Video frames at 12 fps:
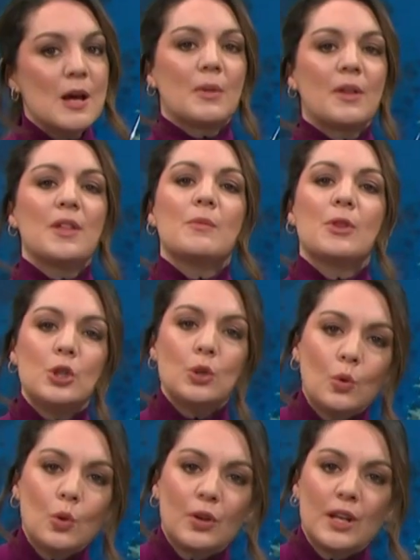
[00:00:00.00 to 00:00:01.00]
but I think with a
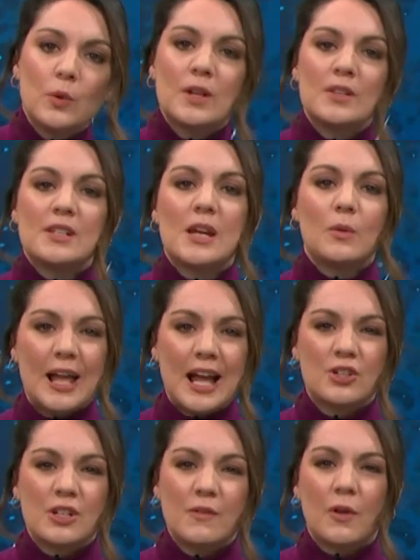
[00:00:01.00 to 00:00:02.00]
northerly wind, it will
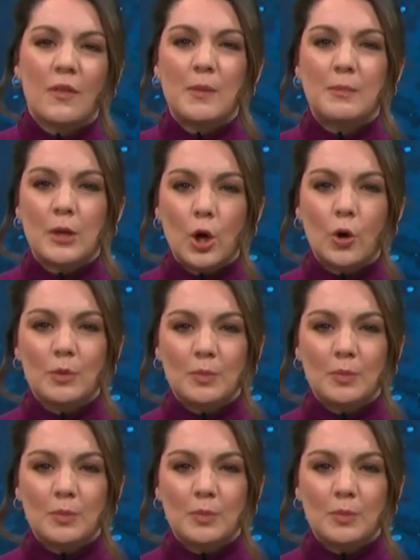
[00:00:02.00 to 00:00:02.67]
actually feel that bit colder,